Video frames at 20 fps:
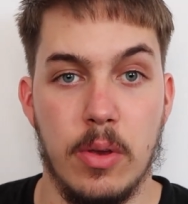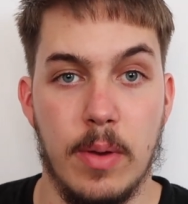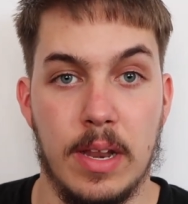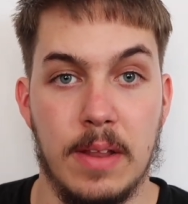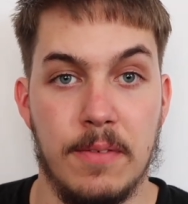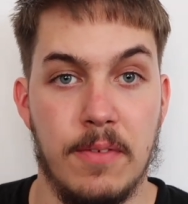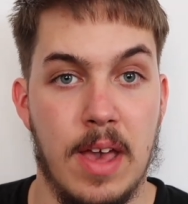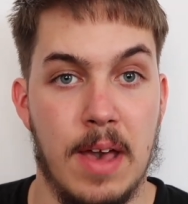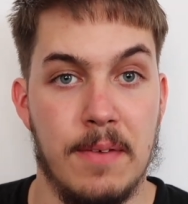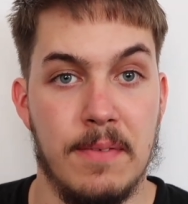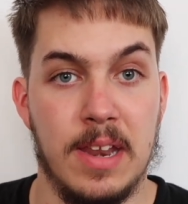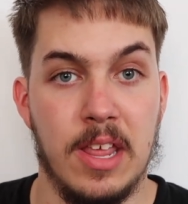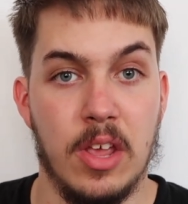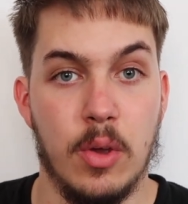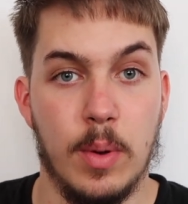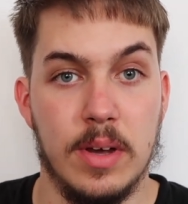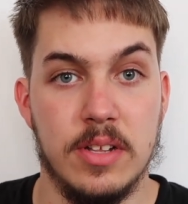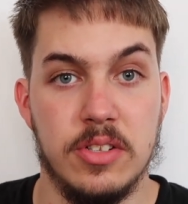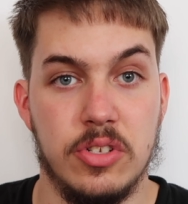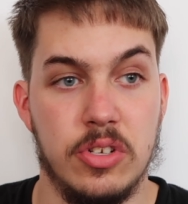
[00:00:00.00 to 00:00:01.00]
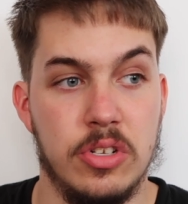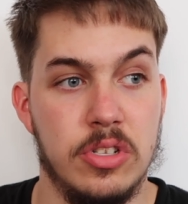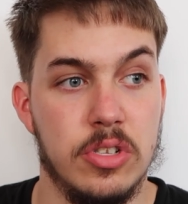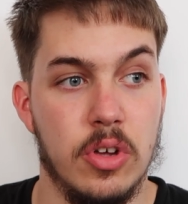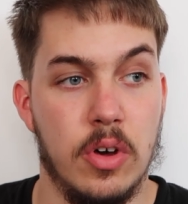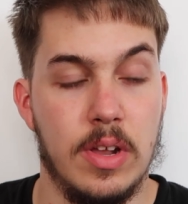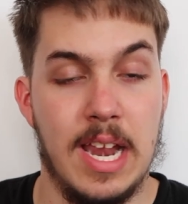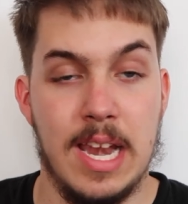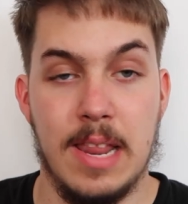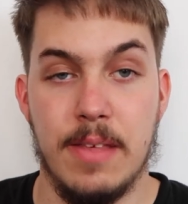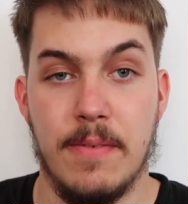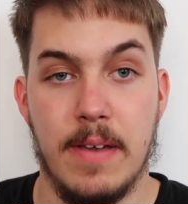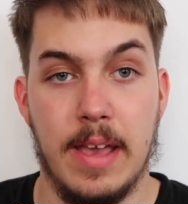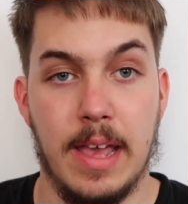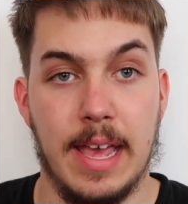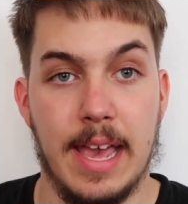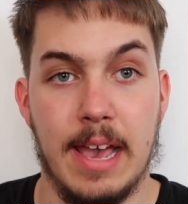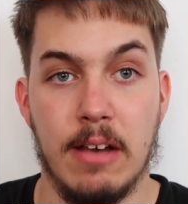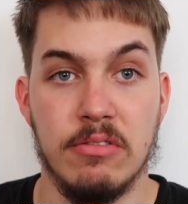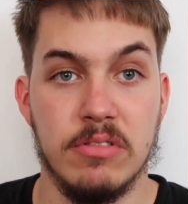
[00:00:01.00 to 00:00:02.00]
And if you have any questions on
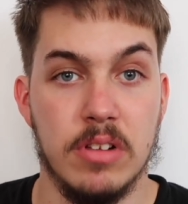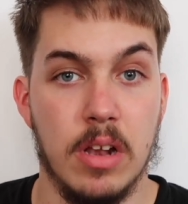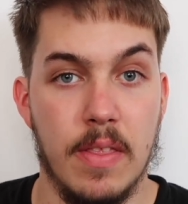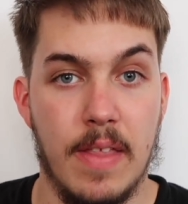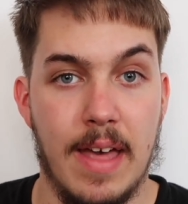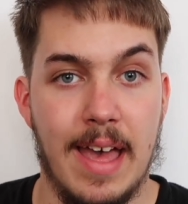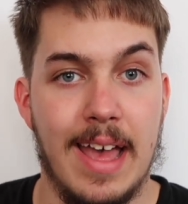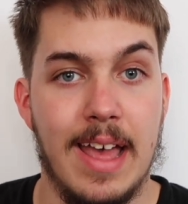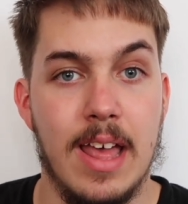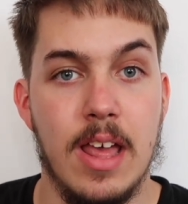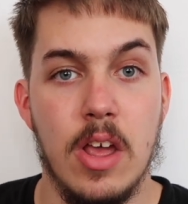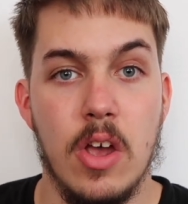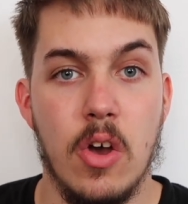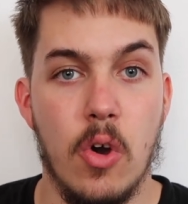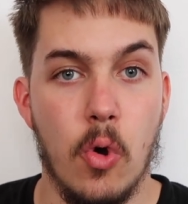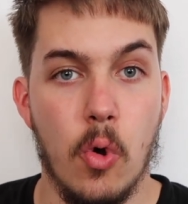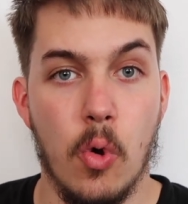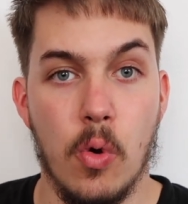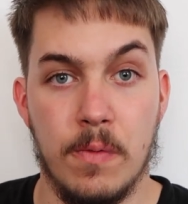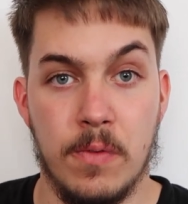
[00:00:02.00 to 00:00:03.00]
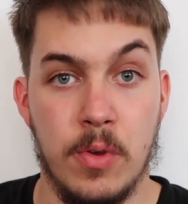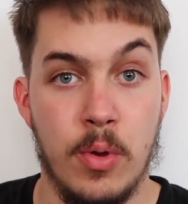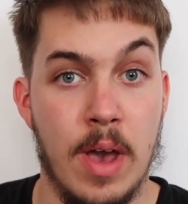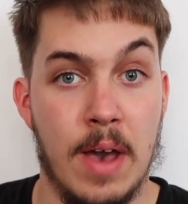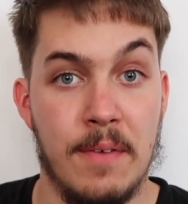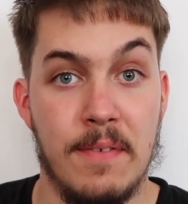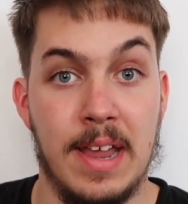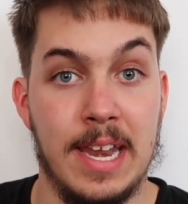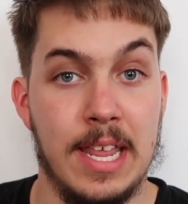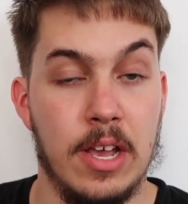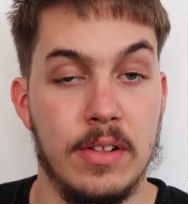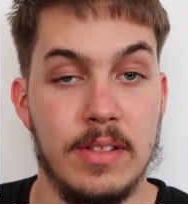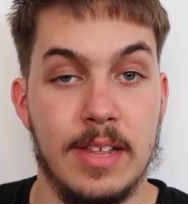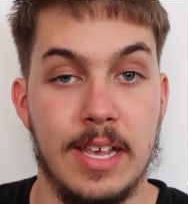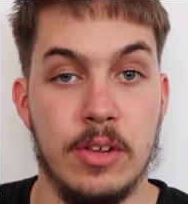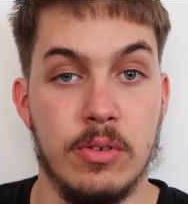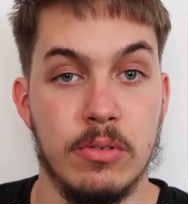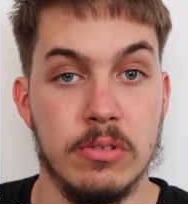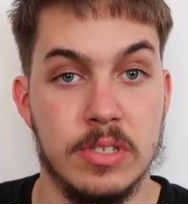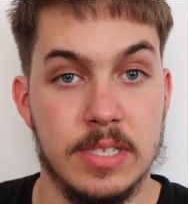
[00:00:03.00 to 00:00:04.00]
anything else like that, or if you have any
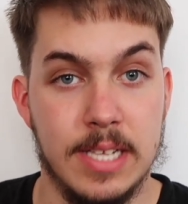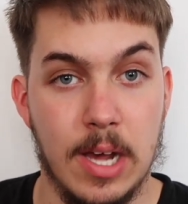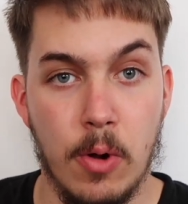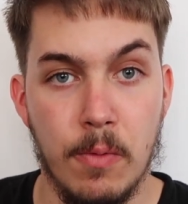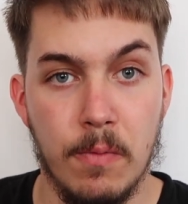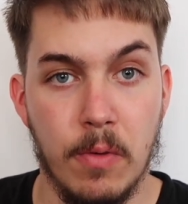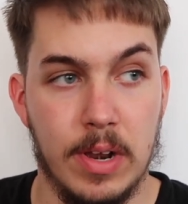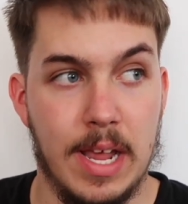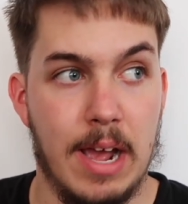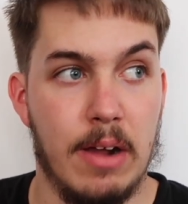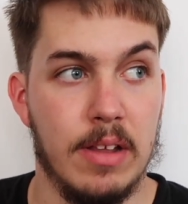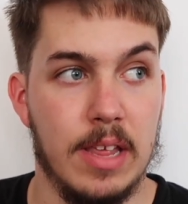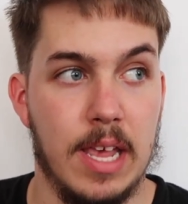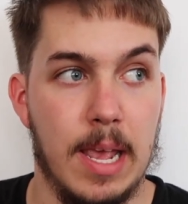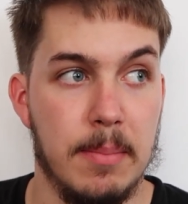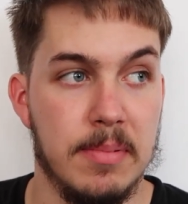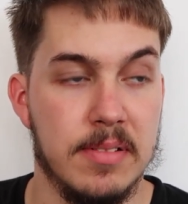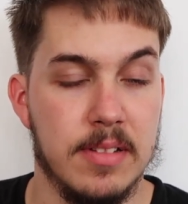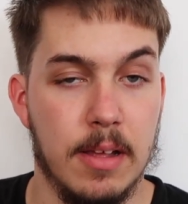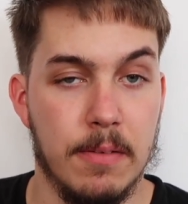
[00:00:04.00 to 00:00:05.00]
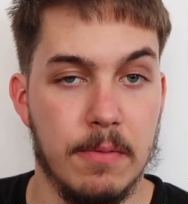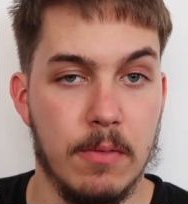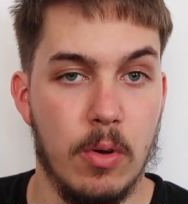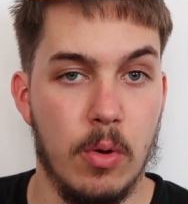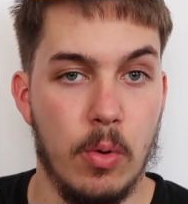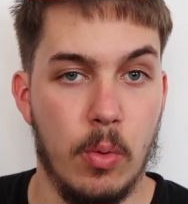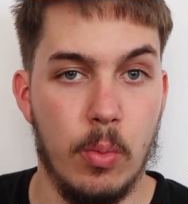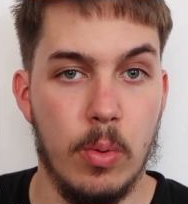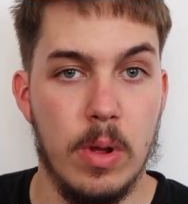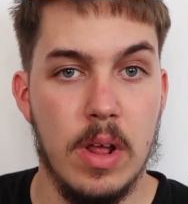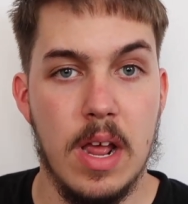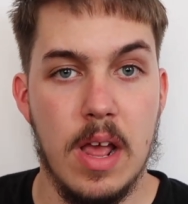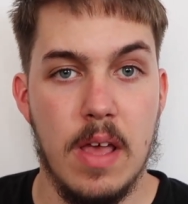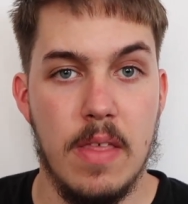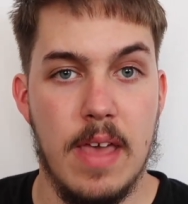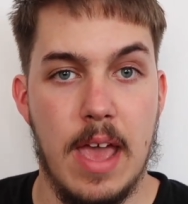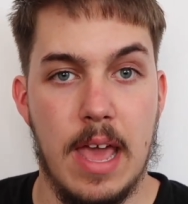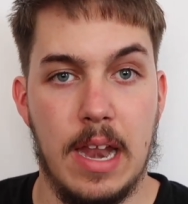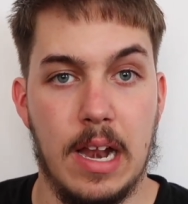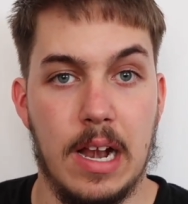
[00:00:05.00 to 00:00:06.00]
ideas yourself on how to keep stuff cool,
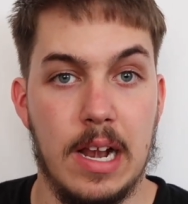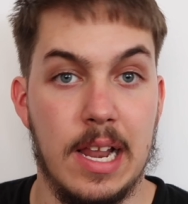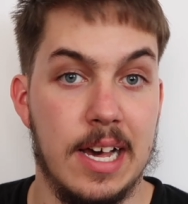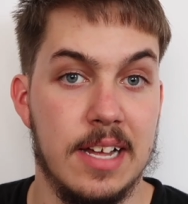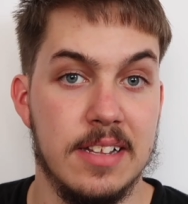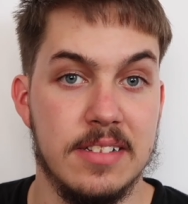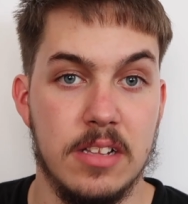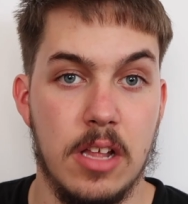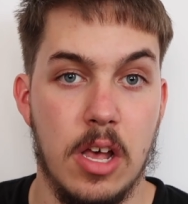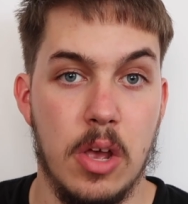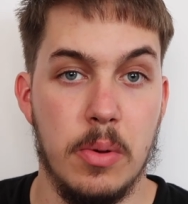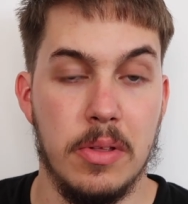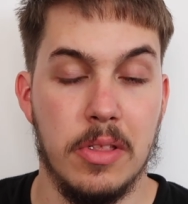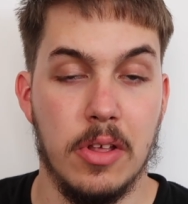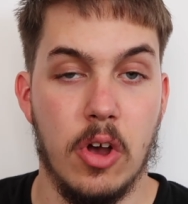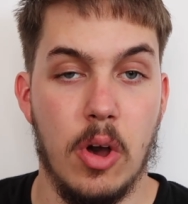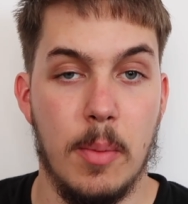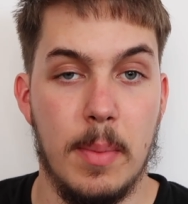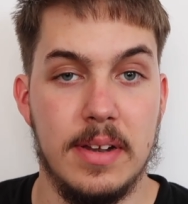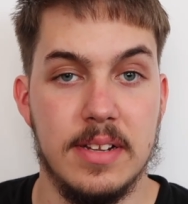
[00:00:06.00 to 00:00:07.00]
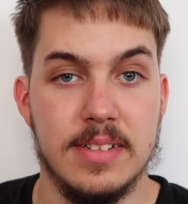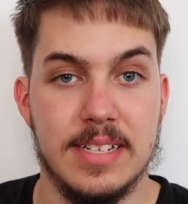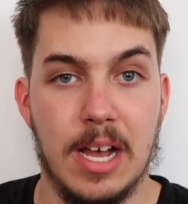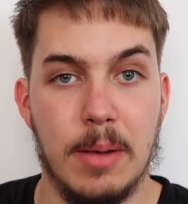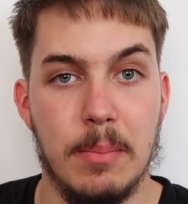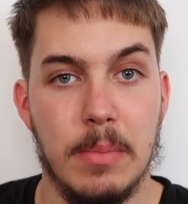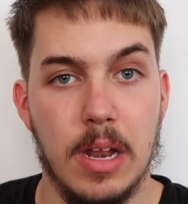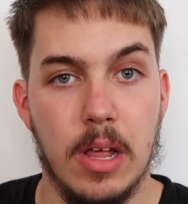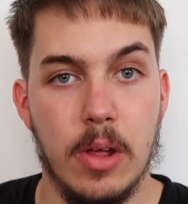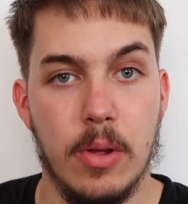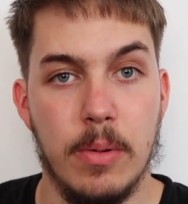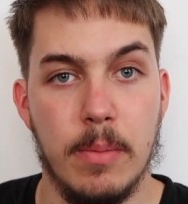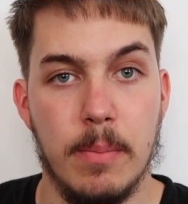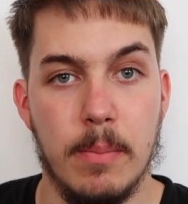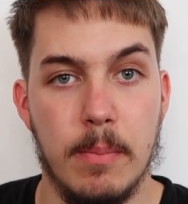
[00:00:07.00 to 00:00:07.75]
then let us know in the comments down below.